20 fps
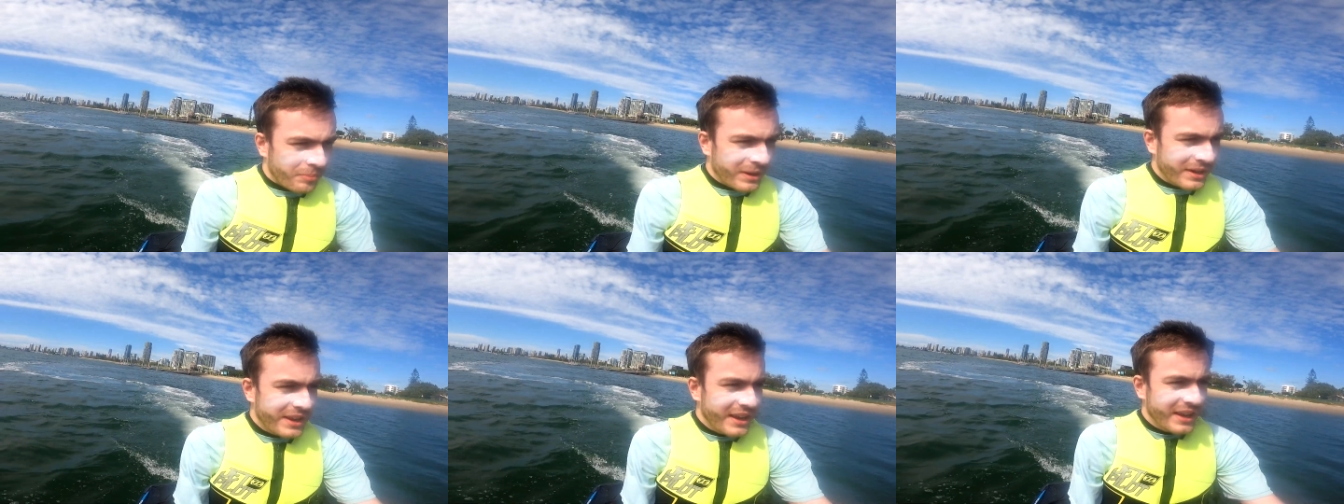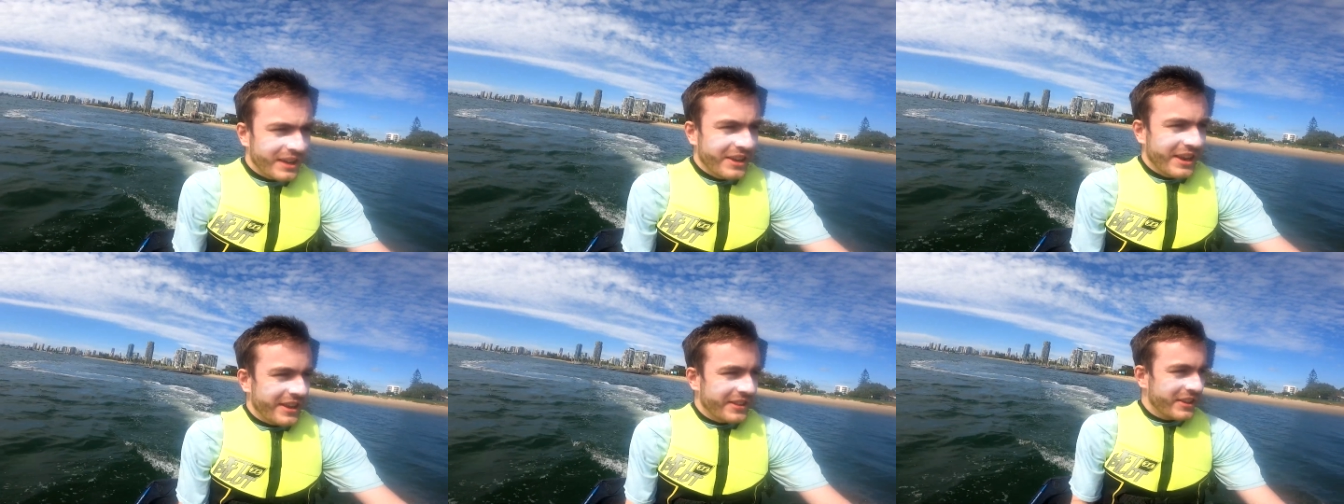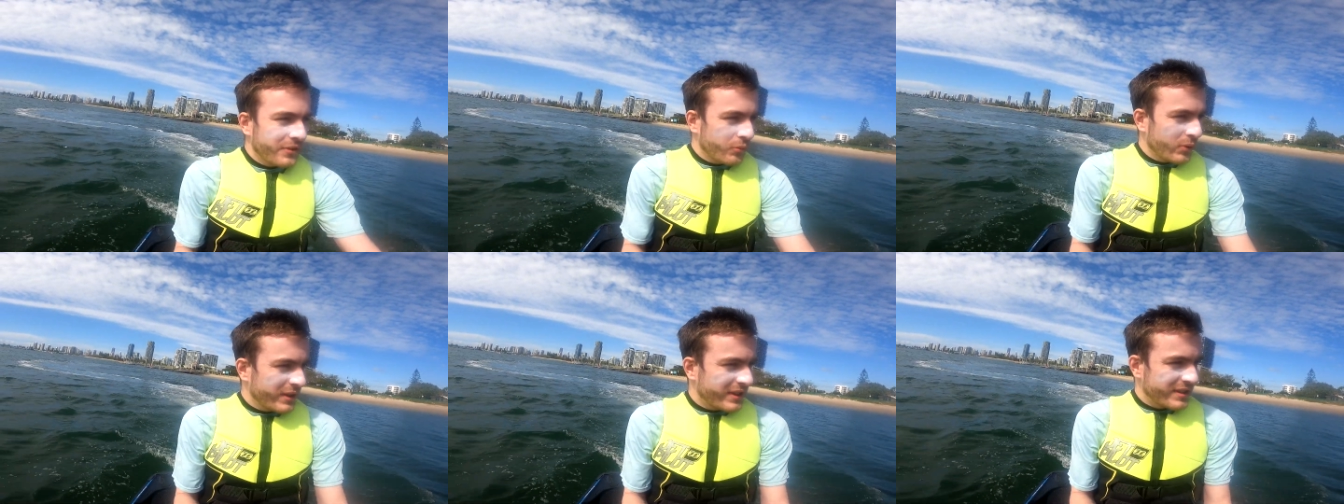But yeah, now
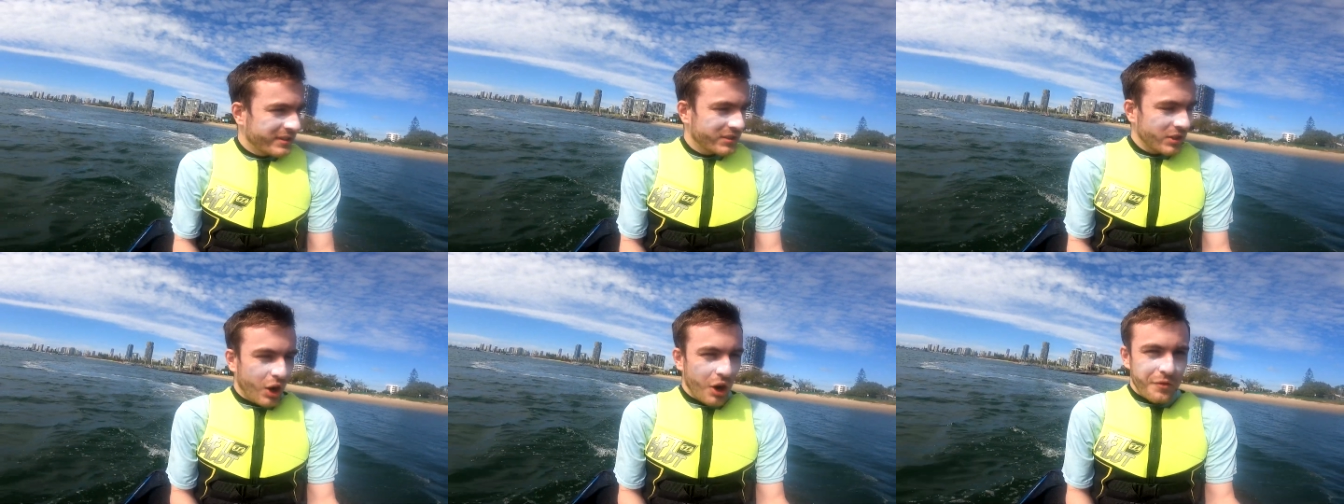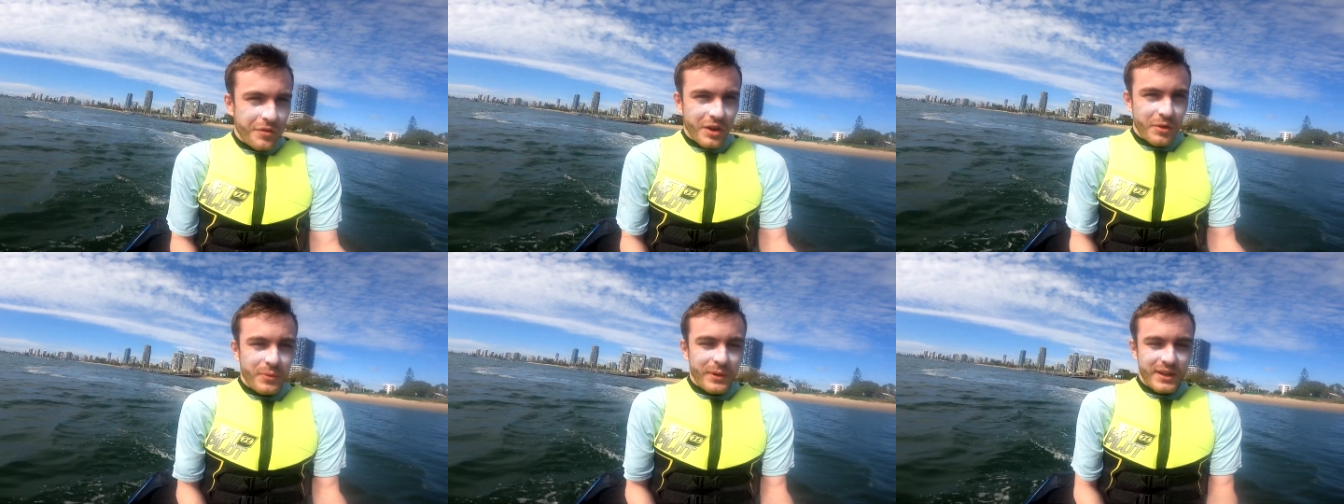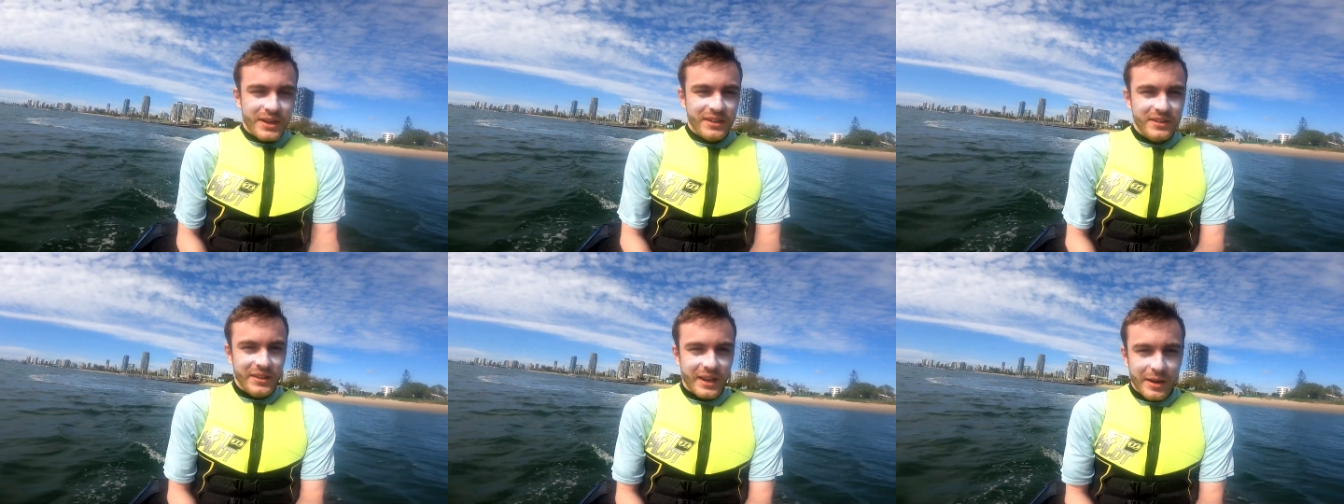that winter's over, we
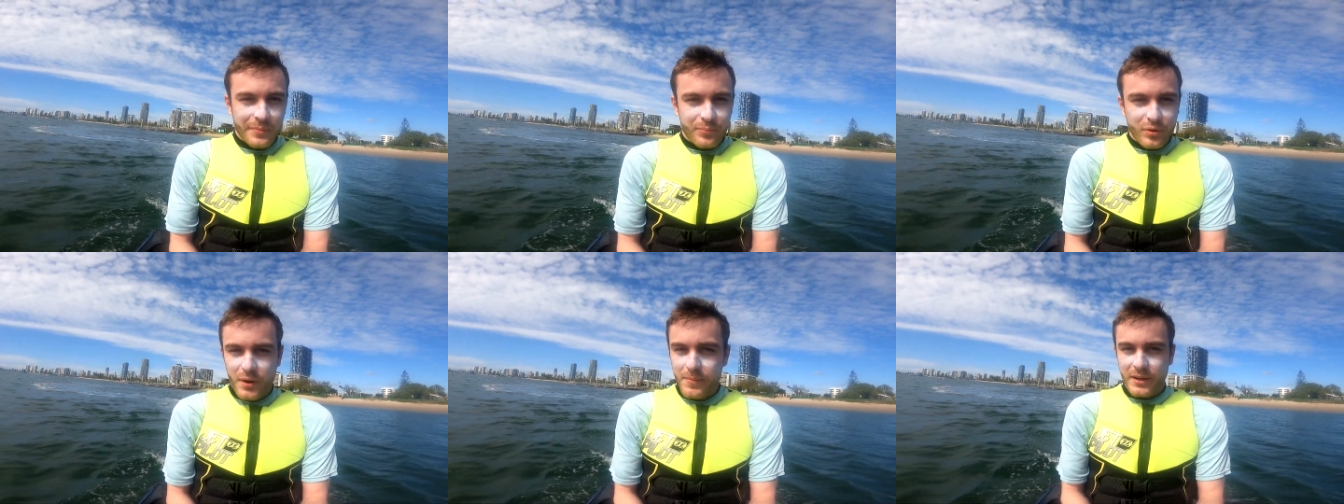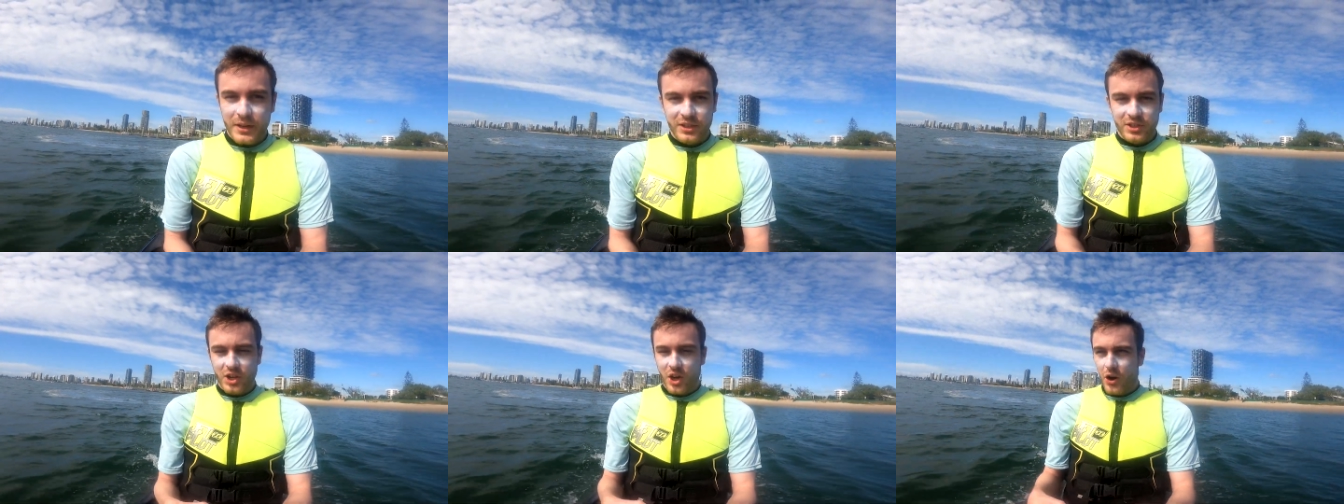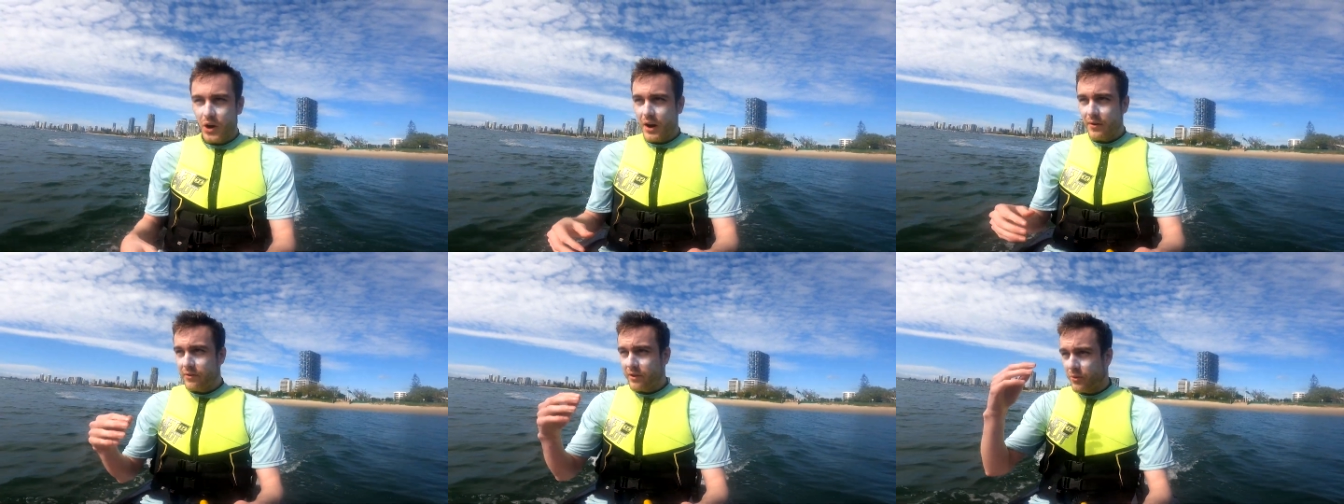can like pretty much
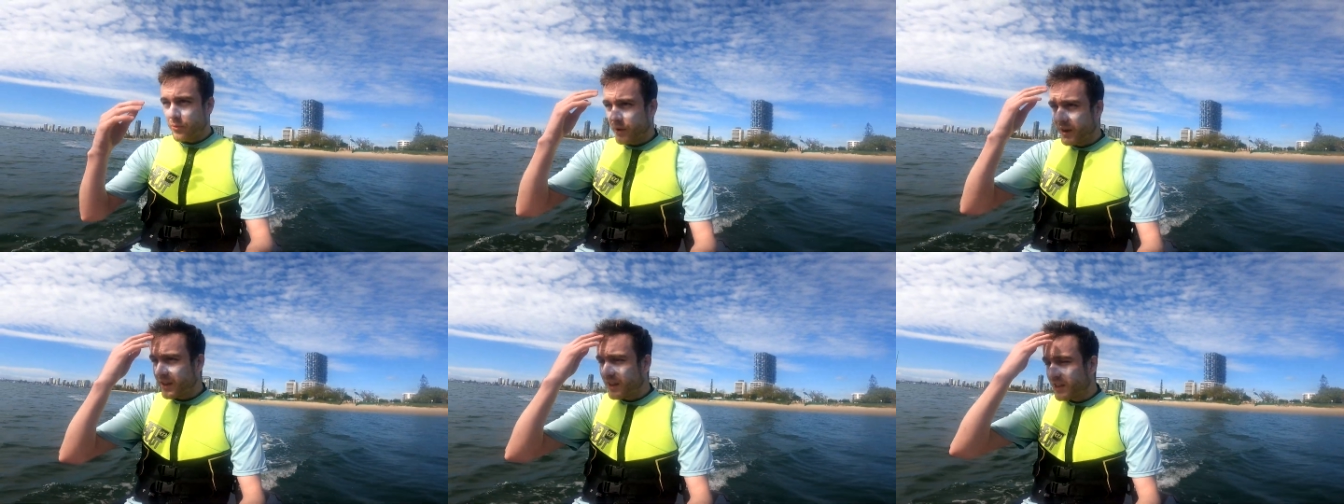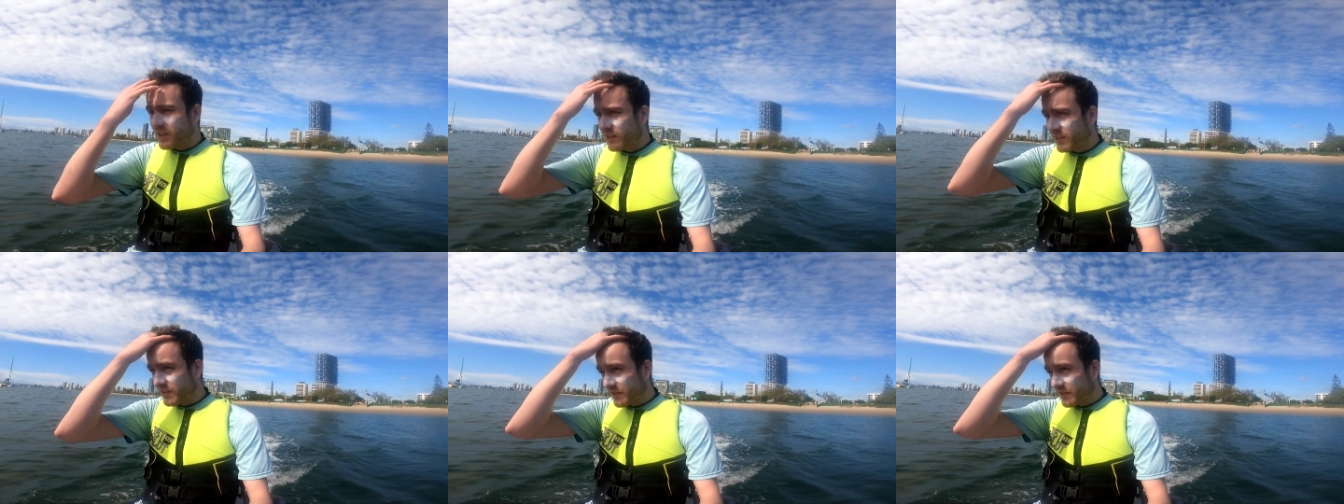go every week.